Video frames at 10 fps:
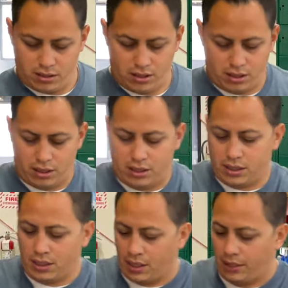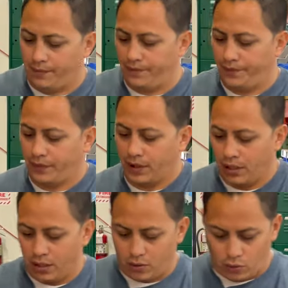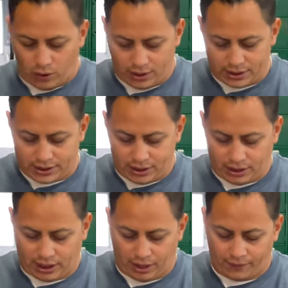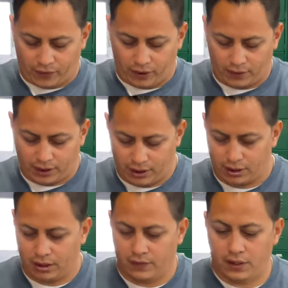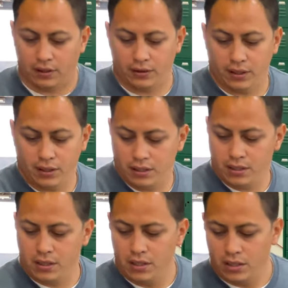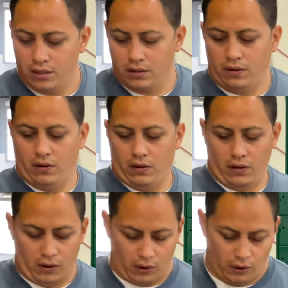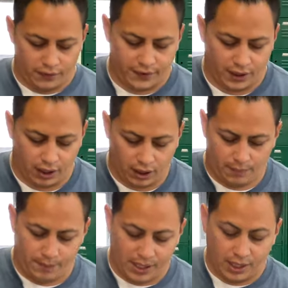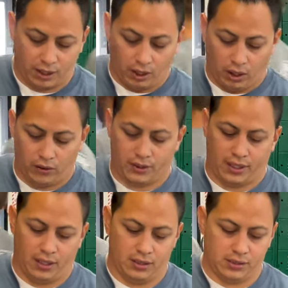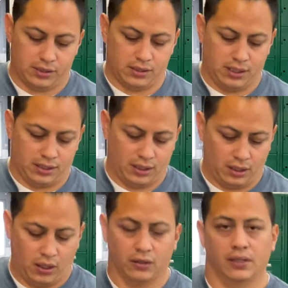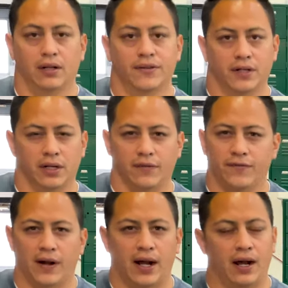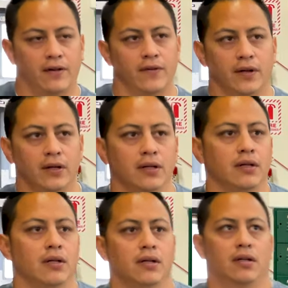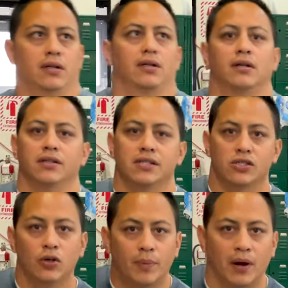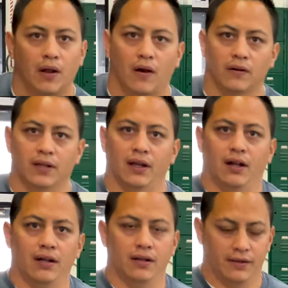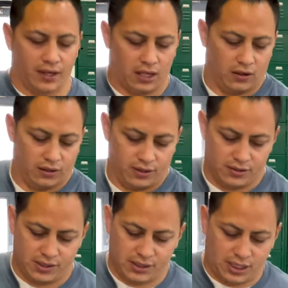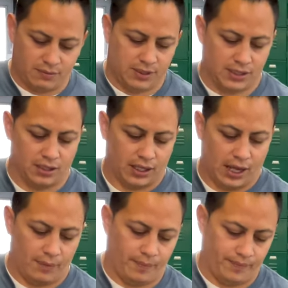It is uh, one seal cap for everything, even on the on the big long tails, like the long tail 35, super long tail, they all use the same seal cap.